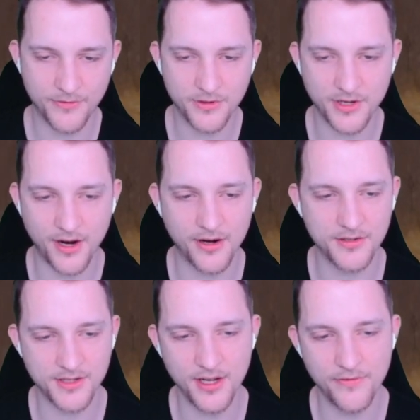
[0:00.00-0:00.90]
to
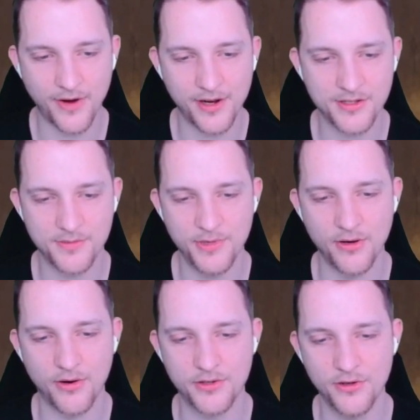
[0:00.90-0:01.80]
targets and vines
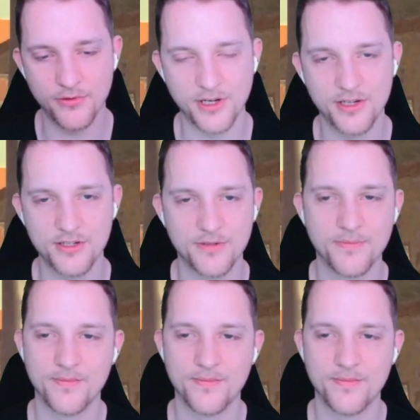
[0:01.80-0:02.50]
beyond reach.